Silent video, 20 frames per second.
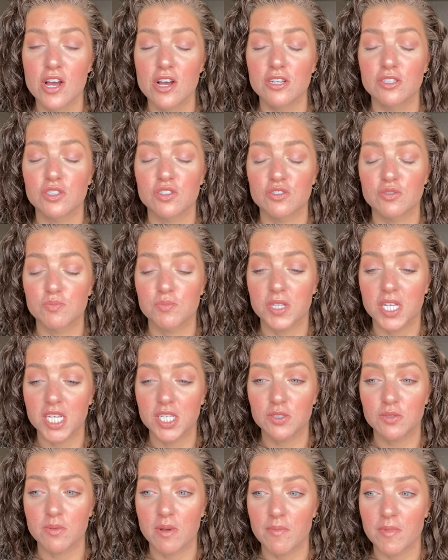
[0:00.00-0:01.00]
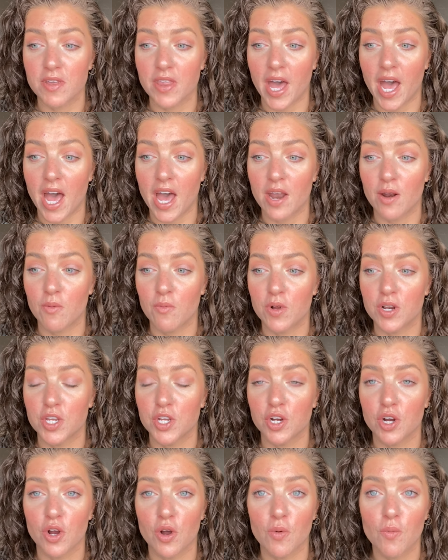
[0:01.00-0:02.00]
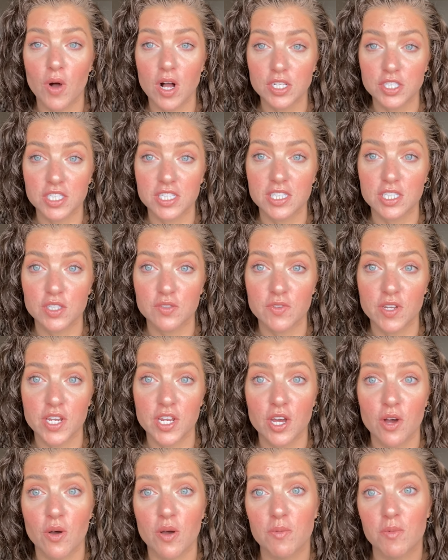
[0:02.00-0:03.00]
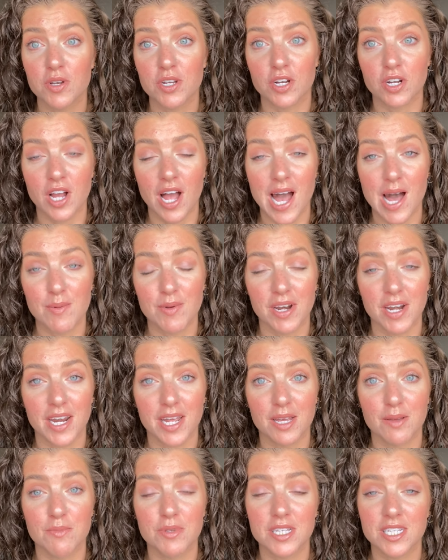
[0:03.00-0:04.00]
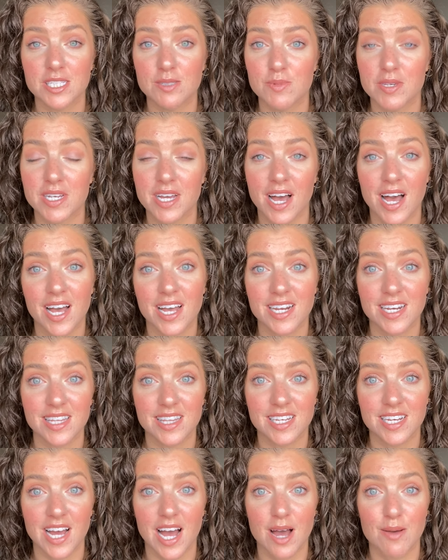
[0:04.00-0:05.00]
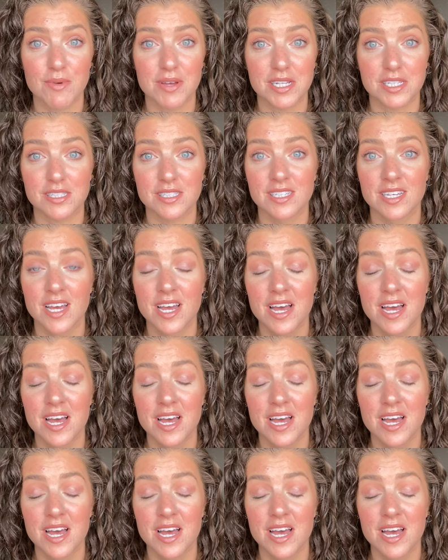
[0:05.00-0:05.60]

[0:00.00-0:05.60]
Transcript: So please remember that when you're watching this video and when you're commenting, please be kind in the comments.